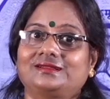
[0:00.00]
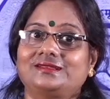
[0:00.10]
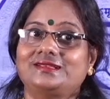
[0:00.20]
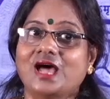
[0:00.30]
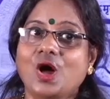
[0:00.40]

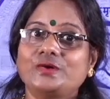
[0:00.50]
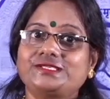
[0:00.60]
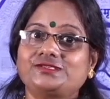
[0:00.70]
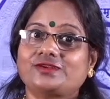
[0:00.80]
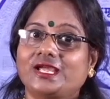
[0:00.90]
now
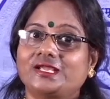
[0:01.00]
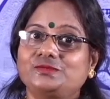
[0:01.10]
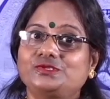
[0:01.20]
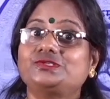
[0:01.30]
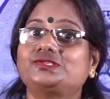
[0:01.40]
it's time
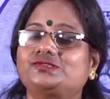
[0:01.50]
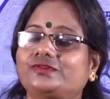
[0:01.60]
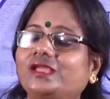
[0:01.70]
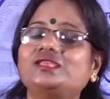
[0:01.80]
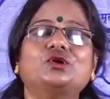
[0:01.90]
to
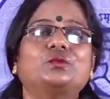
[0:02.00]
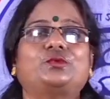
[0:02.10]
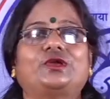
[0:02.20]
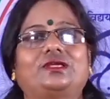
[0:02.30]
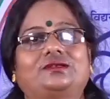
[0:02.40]
strain your
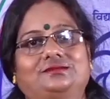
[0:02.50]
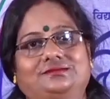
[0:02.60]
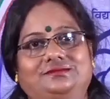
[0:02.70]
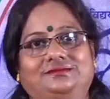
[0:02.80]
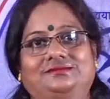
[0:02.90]
brain.
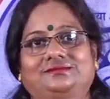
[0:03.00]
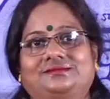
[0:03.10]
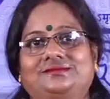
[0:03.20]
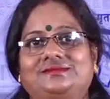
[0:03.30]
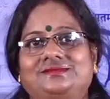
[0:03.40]

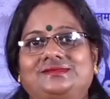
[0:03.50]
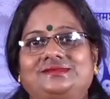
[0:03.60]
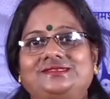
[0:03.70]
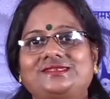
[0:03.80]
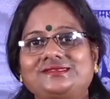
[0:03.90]

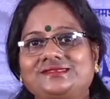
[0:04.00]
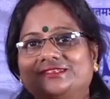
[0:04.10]
Just